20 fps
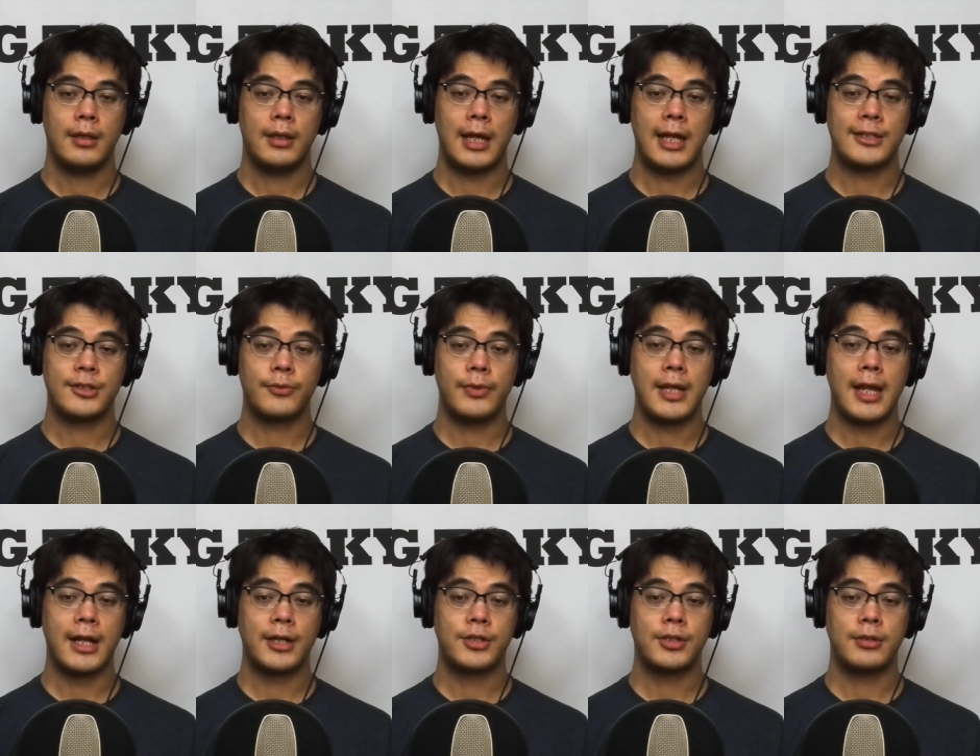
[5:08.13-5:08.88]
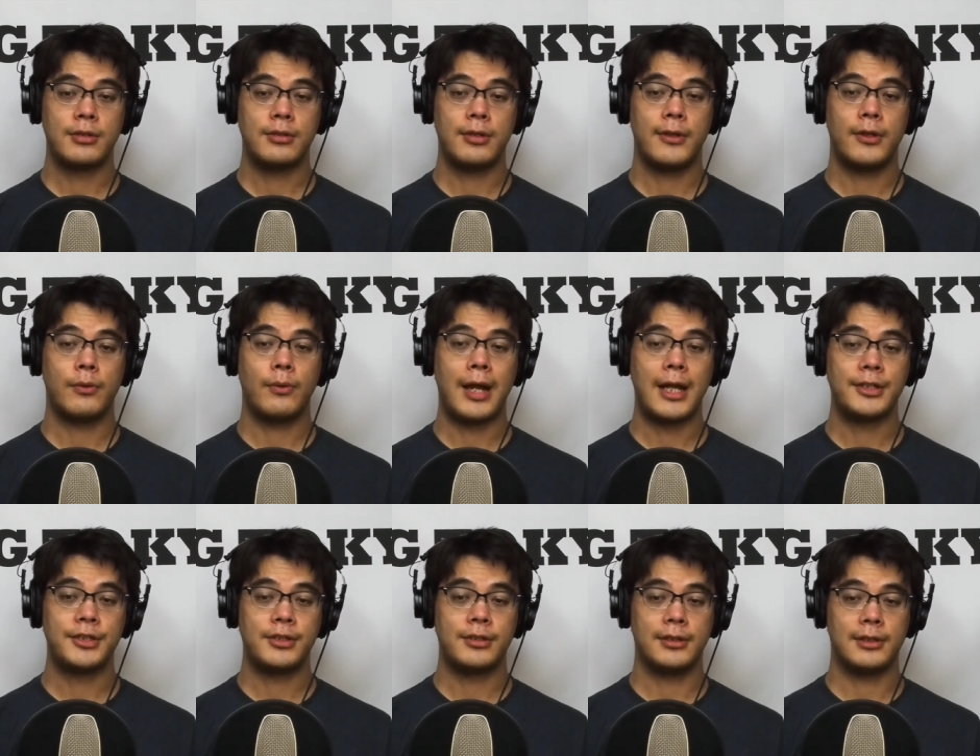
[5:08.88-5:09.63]
As a reaction to the
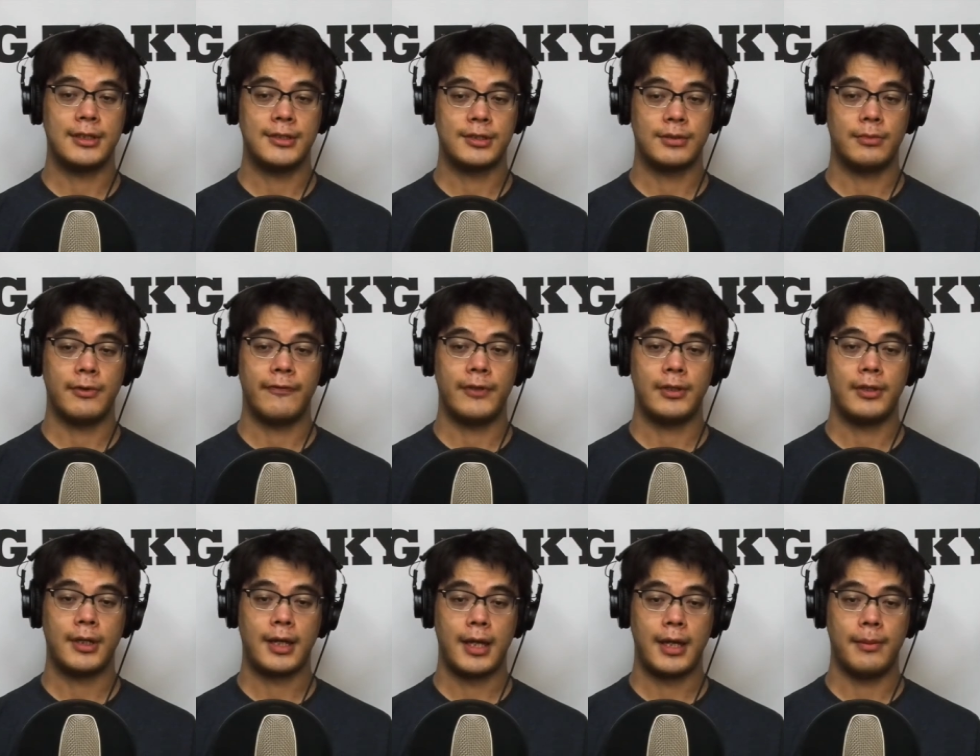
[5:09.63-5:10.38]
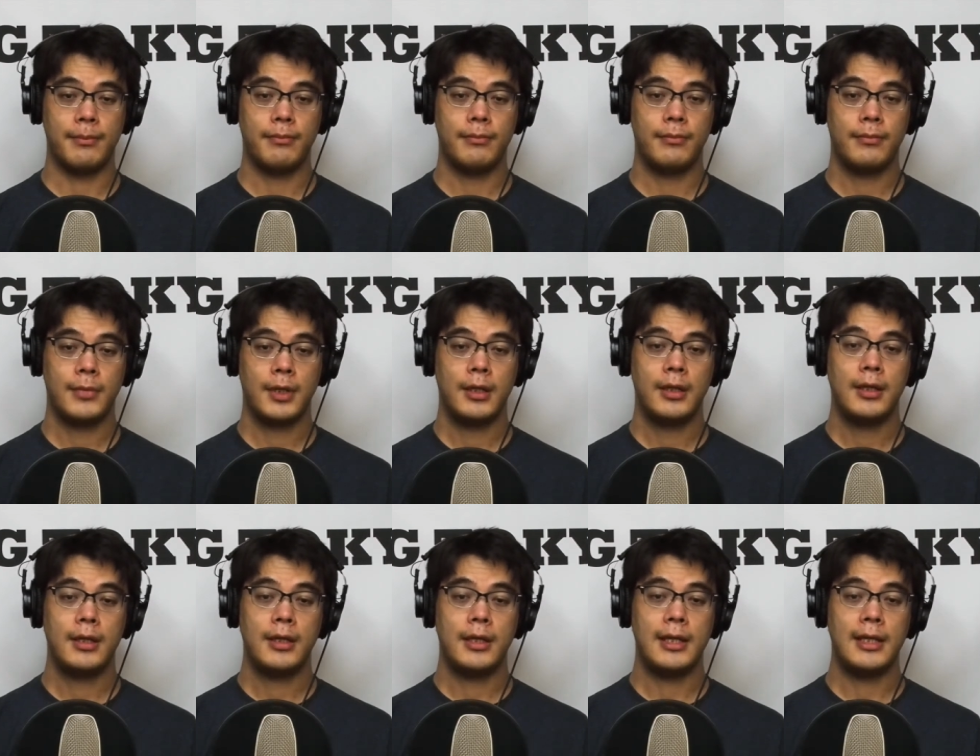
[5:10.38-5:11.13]
rationalism of the time,
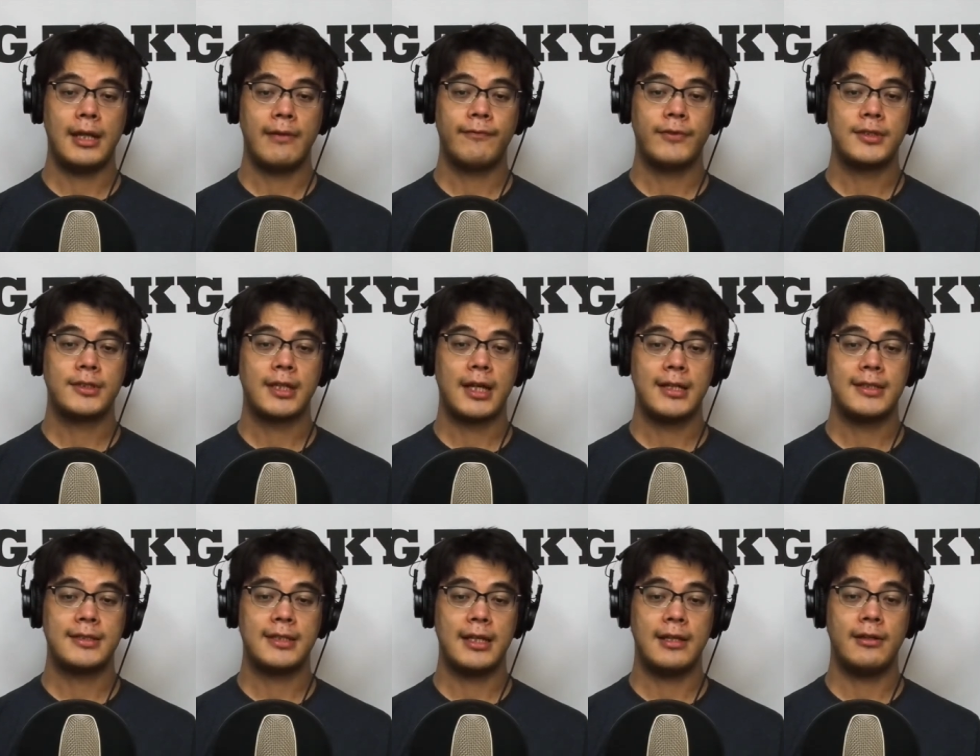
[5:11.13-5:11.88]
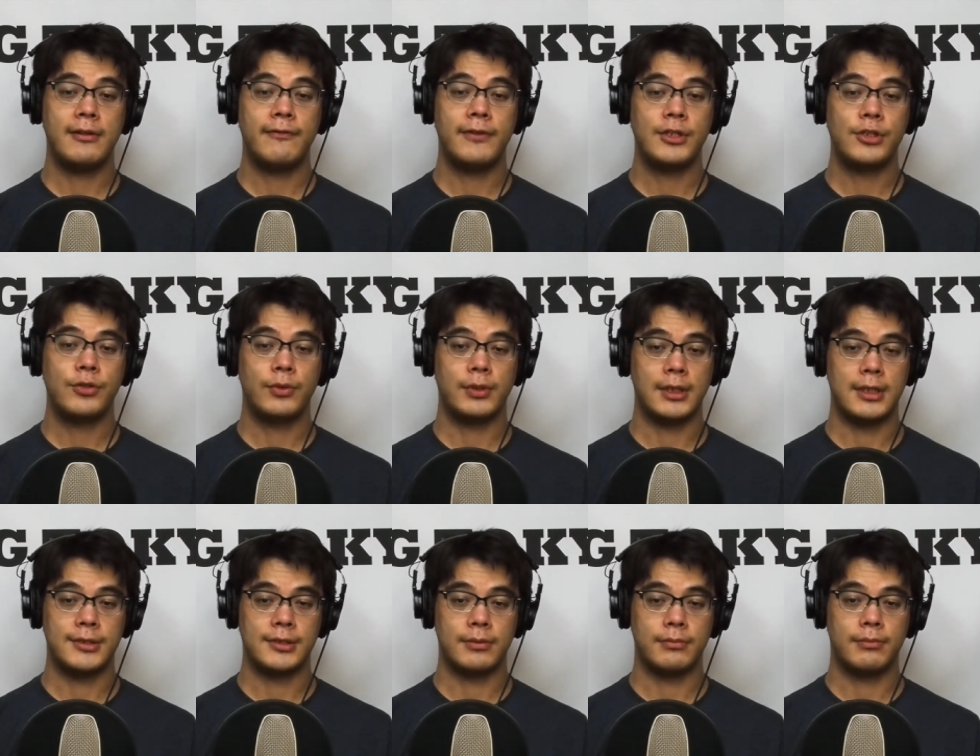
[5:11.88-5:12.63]
it emphasized
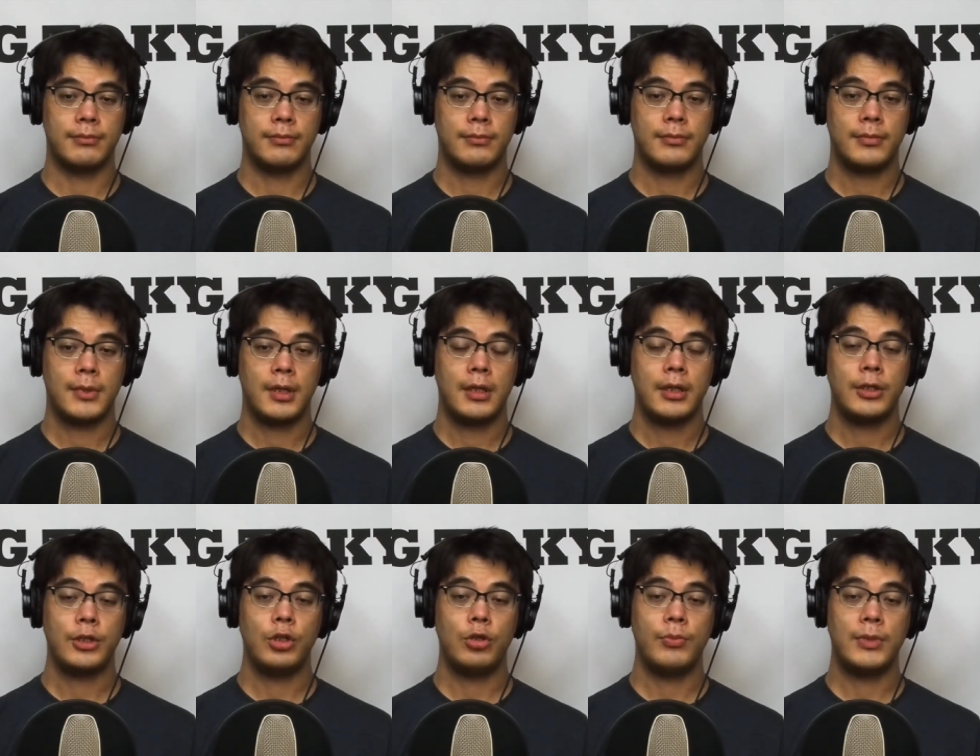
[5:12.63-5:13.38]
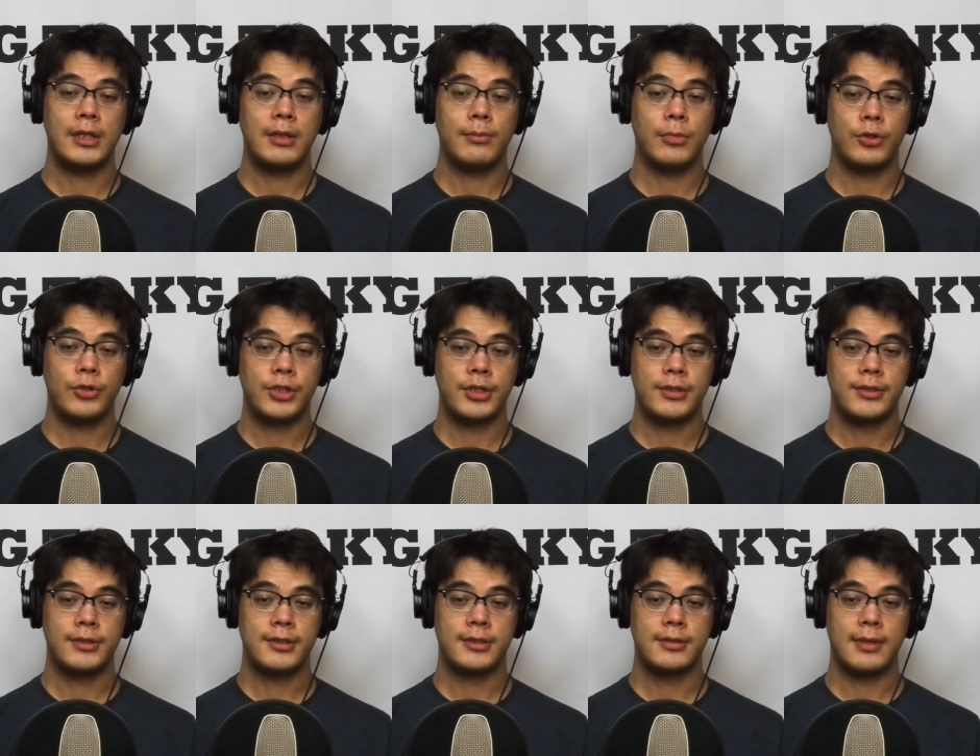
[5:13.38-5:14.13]
individualism, human
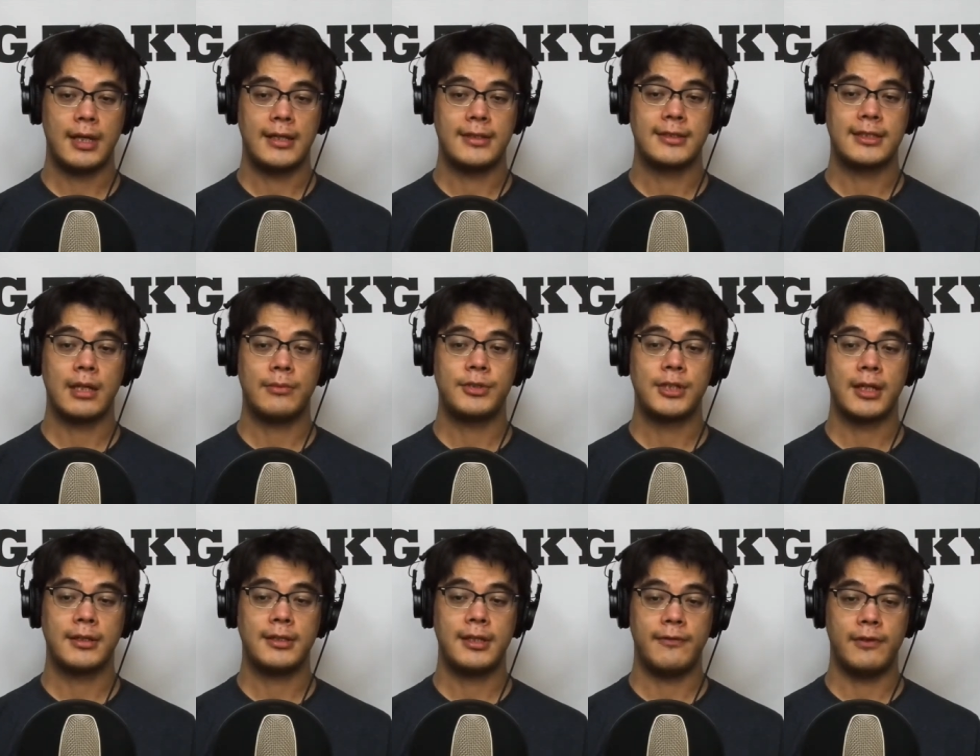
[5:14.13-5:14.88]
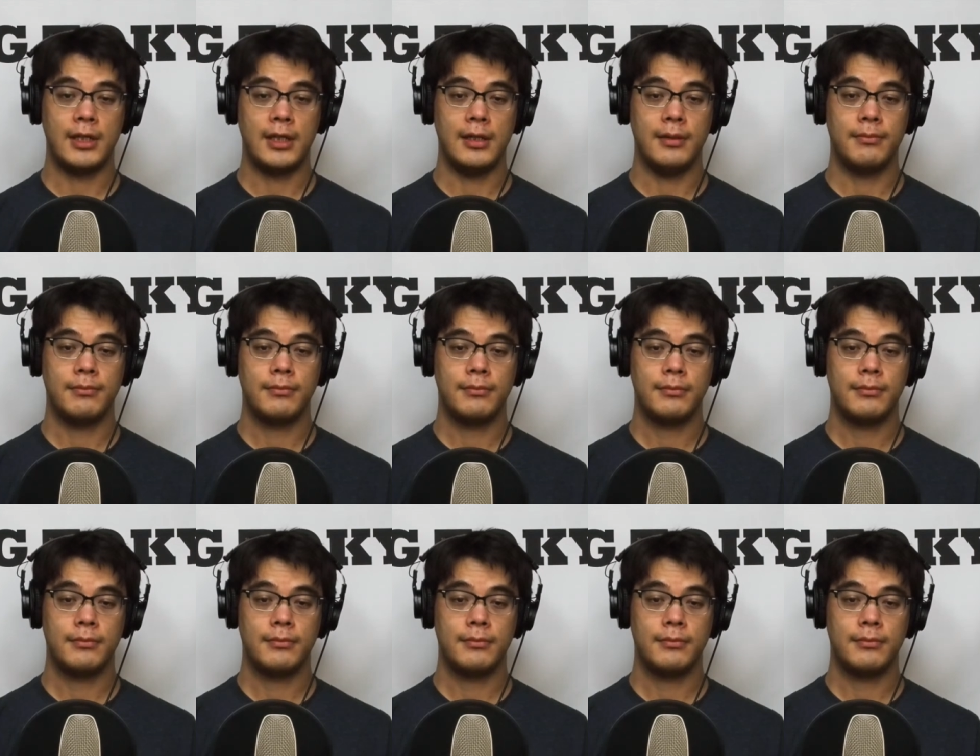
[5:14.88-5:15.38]
emotions, and subjectivity.